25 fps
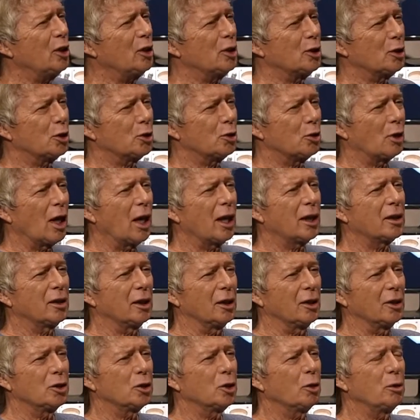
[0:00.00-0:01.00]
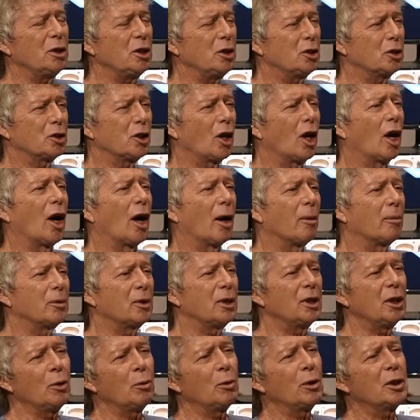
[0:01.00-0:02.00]
distracting. So he stopped
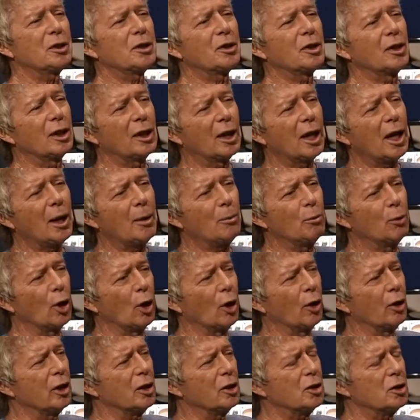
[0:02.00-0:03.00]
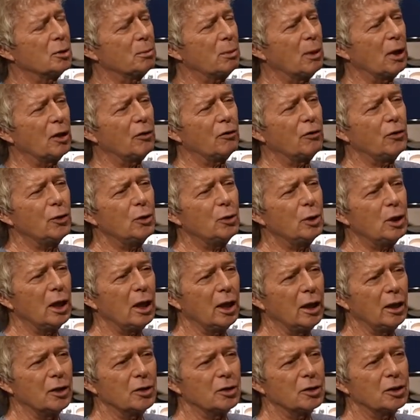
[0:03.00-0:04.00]
and he went to the library and spent a few
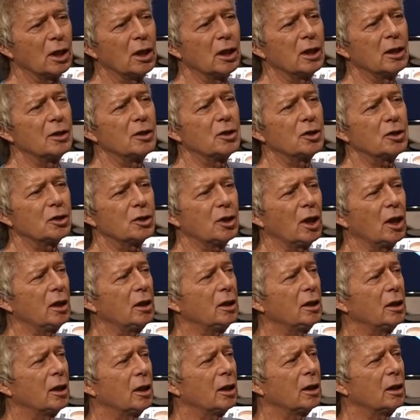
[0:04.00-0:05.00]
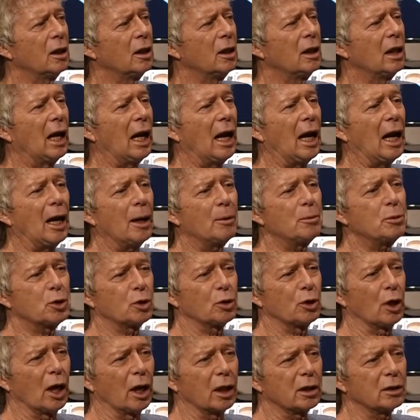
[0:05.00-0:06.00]
days studying
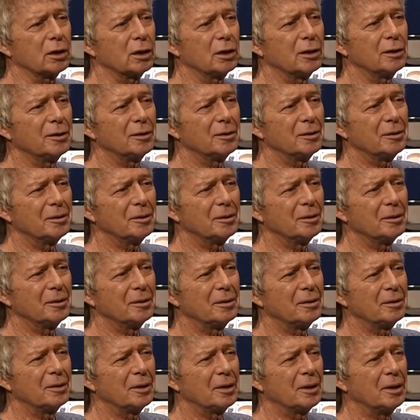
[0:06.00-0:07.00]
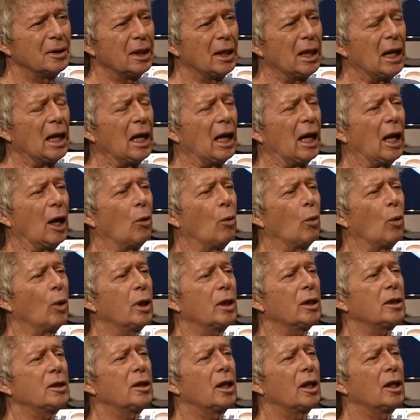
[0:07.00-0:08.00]
abstract. Okay. And
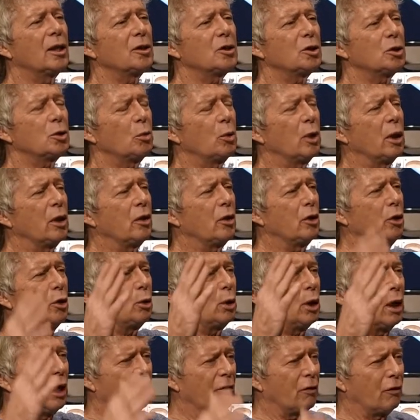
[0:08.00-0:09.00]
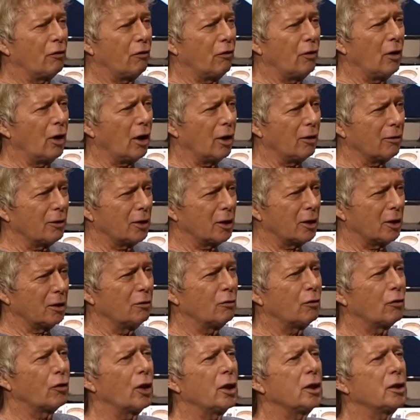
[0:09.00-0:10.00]
what it does when you have uh,
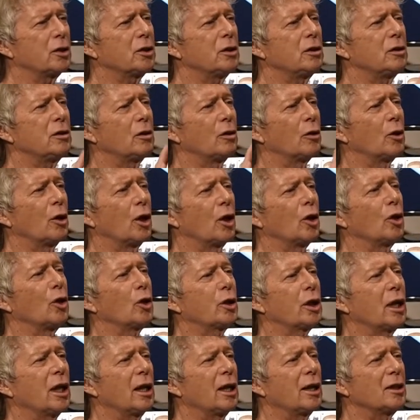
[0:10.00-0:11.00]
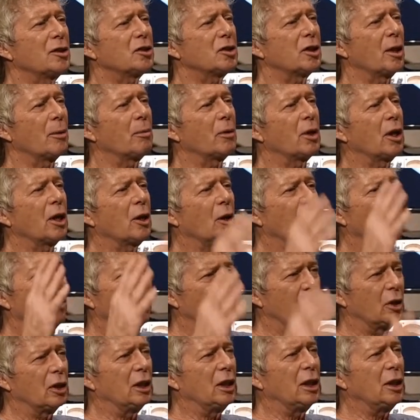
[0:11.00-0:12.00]
confronted or are looking at something
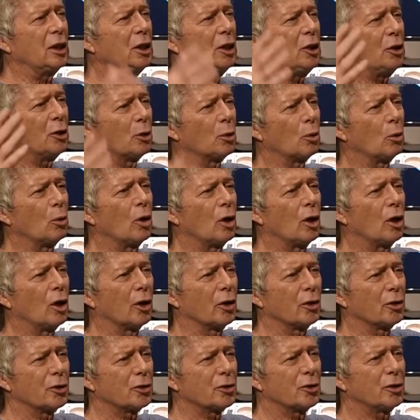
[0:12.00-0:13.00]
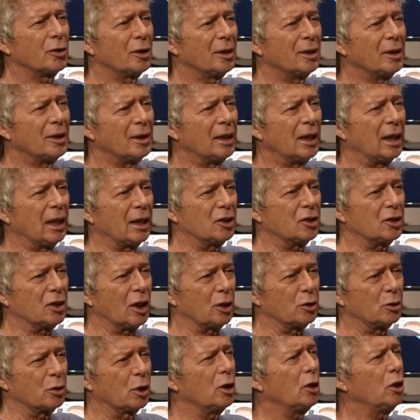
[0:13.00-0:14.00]
with linear walls,
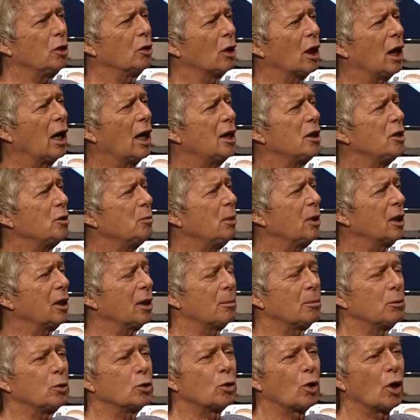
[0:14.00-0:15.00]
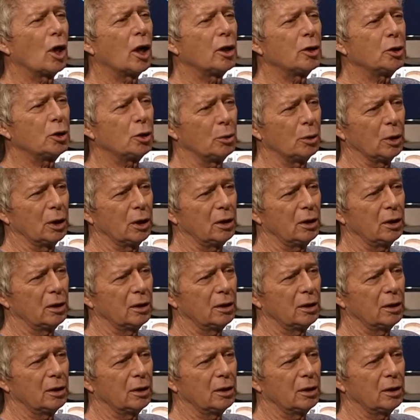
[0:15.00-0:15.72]
etc., your eyes become drawn to it.